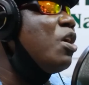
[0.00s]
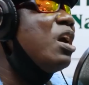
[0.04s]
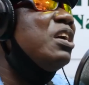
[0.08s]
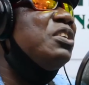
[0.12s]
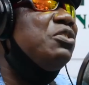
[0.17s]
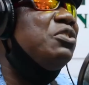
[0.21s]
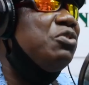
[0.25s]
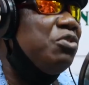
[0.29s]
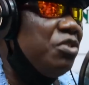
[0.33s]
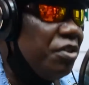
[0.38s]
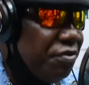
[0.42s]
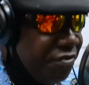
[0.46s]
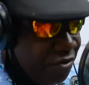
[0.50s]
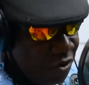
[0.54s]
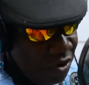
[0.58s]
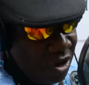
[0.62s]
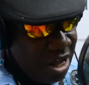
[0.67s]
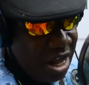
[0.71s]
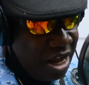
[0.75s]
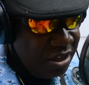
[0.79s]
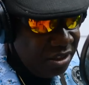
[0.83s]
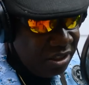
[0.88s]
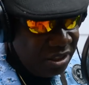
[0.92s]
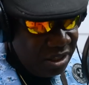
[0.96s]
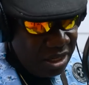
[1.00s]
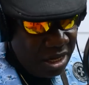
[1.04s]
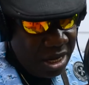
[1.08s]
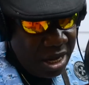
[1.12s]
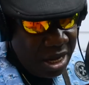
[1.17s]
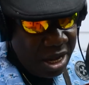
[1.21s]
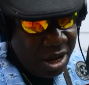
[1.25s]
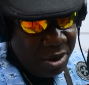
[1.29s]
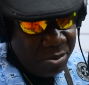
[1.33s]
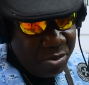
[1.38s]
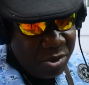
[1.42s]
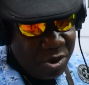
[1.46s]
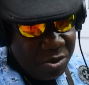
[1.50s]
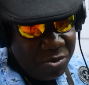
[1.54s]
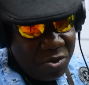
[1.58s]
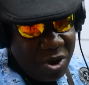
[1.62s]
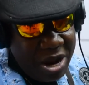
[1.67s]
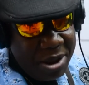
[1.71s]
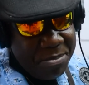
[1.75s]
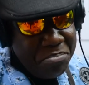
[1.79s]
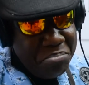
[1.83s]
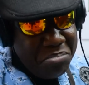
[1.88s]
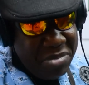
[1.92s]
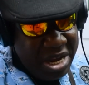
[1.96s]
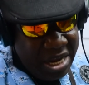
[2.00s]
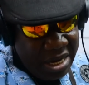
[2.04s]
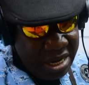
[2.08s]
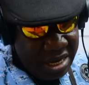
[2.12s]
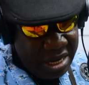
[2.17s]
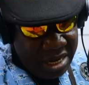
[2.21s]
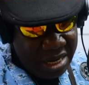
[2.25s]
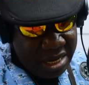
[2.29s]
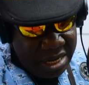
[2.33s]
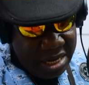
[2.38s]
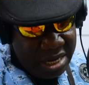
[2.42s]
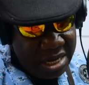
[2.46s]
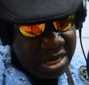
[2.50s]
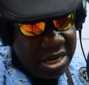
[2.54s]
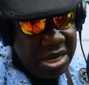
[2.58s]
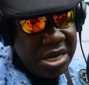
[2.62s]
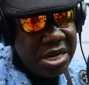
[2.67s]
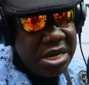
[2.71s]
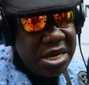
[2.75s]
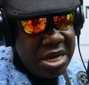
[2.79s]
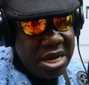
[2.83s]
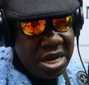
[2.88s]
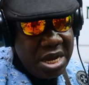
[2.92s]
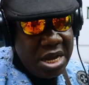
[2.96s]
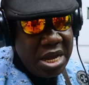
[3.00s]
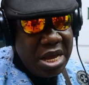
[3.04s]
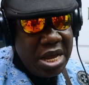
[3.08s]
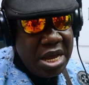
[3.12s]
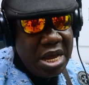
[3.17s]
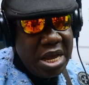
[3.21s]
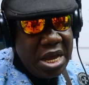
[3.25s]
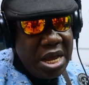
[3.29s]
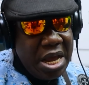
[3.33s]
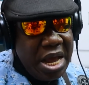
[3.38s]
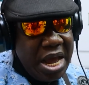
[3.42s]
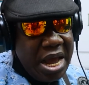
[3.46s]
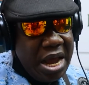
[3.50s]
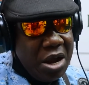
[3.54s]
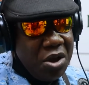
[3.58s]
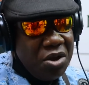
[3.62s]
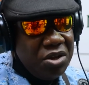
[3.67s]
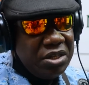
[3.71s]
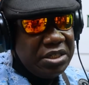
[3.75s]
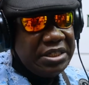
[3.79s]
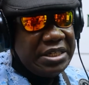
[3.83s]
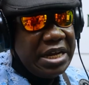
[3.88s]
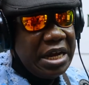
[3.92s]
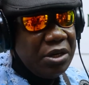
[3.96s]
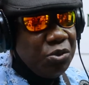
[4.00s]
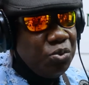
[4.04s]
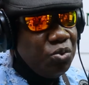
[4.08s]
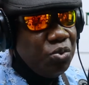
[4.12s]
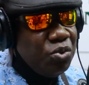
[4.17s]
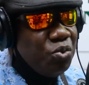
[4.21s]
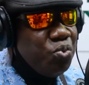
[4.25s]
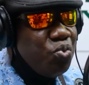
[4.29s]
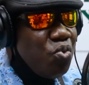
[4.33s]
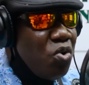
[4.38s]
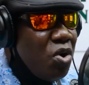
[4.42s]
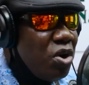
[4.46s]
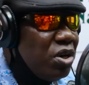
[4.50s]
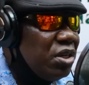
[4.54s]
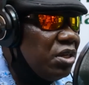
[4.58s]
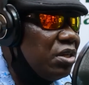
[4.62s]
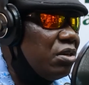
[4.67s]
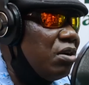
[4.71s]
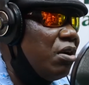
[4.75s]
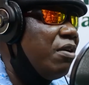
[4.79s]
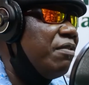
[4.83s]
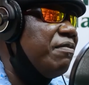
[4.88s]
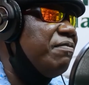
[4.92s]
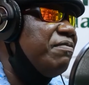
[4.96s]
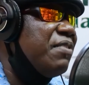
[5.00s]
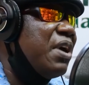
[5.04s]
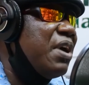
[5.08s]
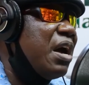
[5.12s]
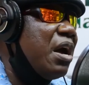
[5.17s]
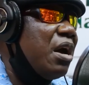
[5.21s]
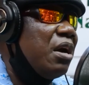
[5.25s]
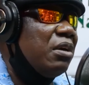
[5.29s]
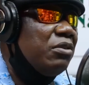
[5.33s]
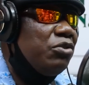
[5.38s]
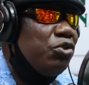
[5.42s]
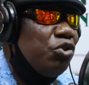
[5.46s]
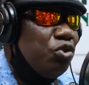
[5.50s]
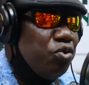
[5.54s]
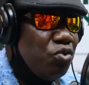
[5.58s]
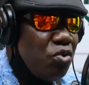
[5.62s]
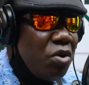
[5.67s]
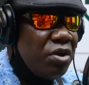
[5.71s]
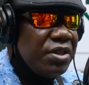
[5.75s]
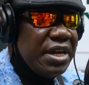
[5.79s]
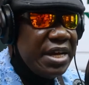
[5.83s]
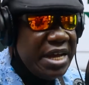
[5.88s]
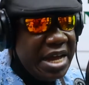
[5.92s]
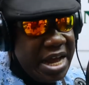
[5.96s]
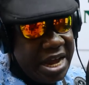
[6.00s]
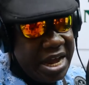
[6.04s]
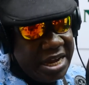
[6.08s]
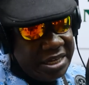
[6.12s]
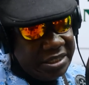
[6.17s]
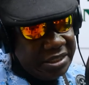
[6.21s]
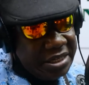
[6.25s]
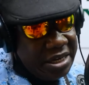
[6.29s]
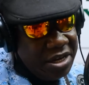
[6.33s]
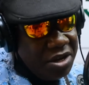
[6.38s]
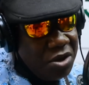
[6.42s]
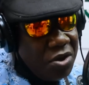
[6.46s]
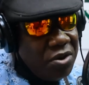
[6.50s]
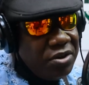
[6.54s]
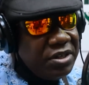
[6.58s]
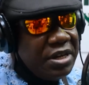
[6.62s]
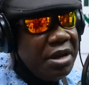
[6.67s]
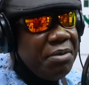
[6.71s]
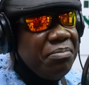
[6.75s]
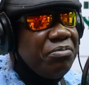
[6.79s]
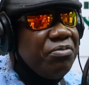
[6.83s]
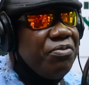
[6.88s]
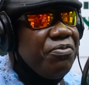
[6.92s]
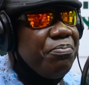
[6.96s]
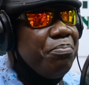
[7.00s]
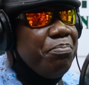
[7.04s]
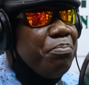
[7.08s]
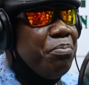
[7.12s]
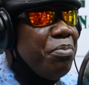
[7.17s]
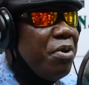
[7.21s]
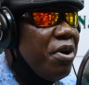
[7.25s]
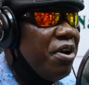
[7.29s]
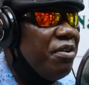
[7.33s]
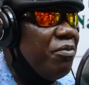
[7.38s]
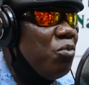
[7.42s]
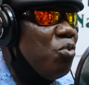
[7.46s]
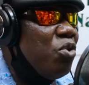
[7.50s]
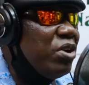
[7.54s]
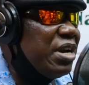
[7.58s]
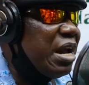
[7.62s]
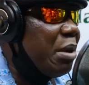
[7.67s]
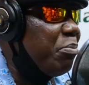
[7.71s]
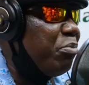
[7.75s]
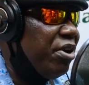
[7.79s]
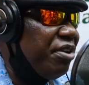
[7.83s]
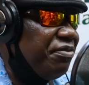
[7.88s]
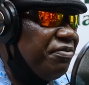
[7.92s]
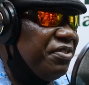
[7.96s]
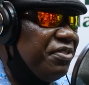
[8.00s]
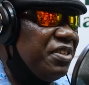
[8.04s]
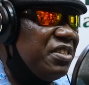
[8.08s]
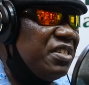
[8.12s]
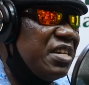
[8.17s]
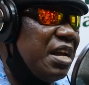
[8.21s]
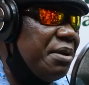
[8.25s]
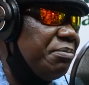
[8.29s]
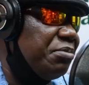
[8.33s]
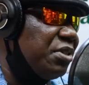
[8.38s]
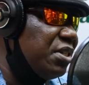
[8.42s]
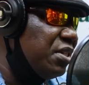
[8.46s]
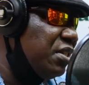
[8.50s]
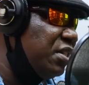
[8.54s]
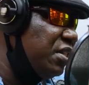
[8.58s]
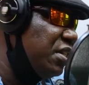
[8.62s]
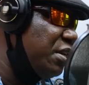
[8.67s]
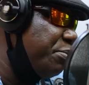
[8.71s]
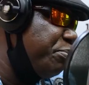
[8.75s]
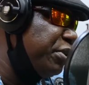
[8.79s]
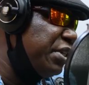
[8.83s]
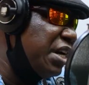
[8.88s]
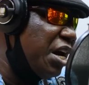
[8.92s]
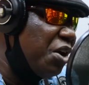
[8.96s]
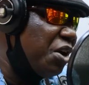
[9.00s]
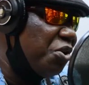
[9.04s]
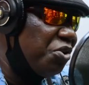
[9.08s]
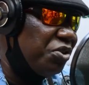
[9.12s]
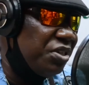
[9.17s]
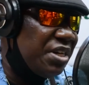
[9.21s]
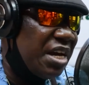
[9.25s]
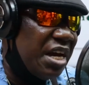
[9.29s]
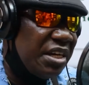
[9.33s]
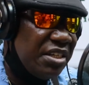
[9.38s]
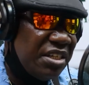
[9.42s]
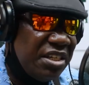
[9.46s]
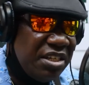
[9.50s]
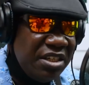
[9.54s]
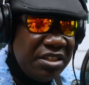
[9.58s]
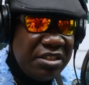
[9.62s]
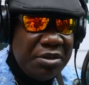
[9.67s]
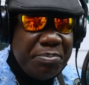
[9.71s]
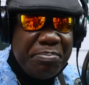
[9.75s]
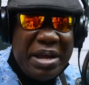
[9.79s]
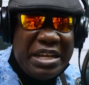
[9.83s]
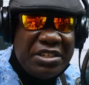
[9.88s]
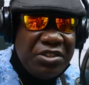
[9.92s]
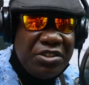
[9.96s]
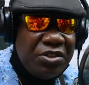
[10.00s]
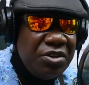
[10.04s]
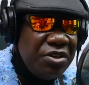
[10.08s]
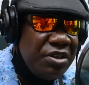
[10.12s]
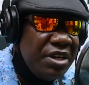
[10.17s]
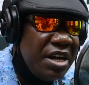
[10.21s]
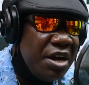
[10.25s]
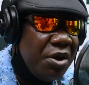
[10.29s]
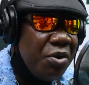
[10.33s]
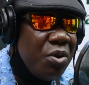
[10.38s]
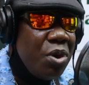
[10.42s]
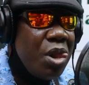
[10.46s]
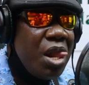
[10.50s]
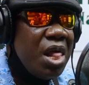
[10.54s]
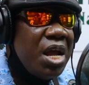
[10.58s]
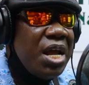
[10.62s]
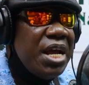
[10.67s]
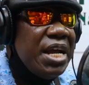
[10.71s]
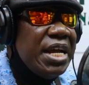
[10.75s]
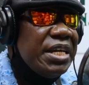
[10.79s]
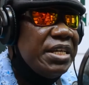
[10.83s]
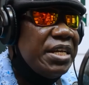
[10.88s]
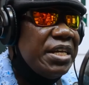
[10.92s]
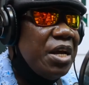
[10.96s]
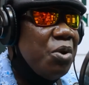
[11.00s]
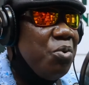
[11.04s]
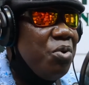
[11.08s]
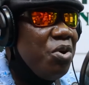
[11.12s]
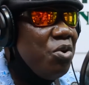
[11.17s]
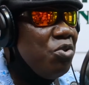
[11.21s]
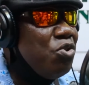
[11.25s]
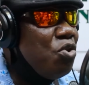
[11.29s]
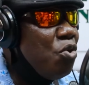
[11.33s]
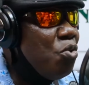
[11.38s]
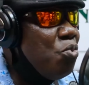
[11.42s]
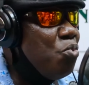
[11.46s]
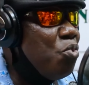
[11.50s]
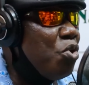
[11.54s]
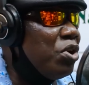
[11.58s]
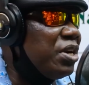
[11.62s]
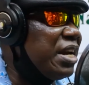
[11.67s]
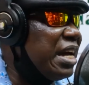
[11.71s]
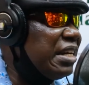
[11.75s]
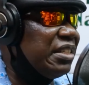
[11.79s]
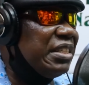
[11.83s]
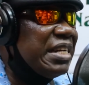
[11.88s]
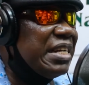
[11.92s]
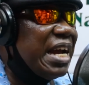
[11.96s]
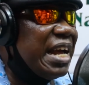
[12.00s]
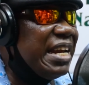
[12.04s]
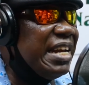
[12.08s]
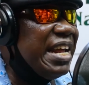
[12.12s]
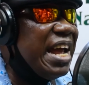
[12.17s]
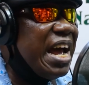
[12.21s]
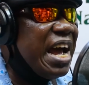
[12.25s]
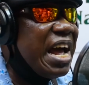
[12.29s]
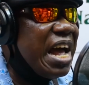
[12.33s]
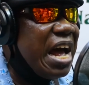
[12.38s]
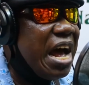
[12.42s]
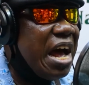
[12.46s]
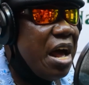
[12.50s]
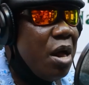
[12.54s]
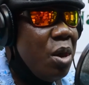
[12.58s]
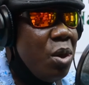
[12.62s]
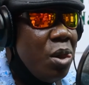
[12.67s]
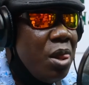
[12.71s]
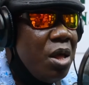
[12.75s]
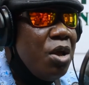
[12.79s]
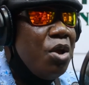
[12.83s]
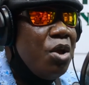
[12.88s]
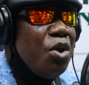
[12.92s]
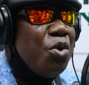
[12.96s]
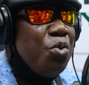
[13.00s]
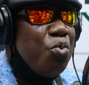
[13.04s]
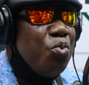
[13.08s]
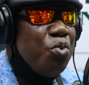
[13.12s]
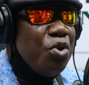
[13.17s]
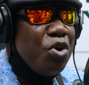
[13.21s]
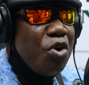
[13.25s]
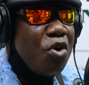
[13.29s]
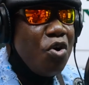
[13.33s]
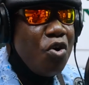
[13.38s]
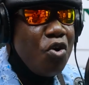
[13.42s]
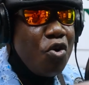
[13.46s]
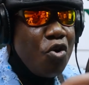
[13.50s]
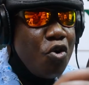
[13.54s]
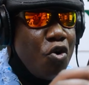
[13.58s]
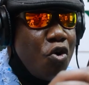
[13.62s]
To go and do the vocals. But when me, I can't start with one of two other guys. They call them one a Boyfi Samson. He did Port Harcourt now. I think he's a pastor now. Then we know one as Charlie Aka. We can